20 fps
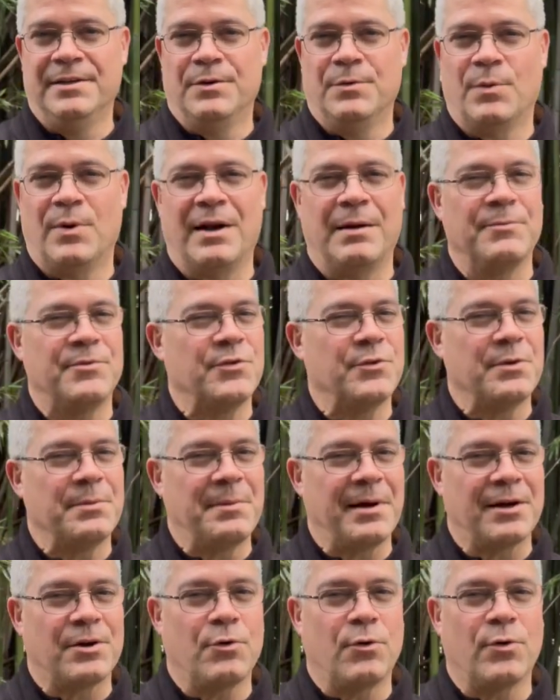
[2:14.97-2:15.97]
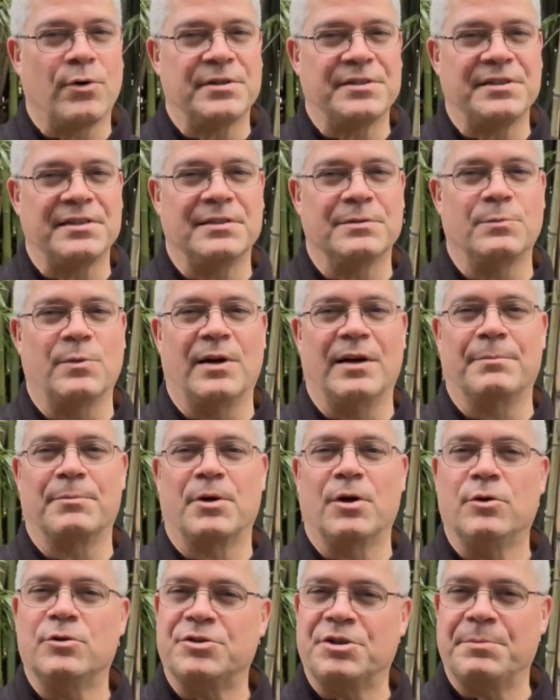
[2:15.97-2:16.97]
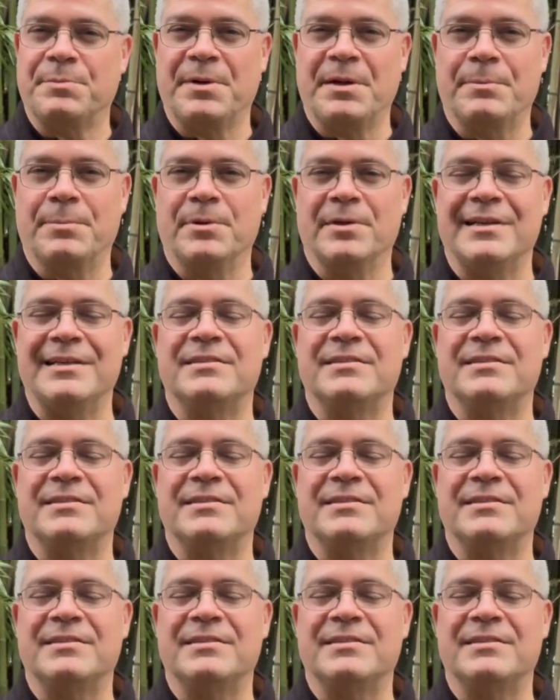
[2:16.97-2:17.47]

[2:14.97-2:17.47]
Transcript: when I'm doing my courses and when I'm coaching people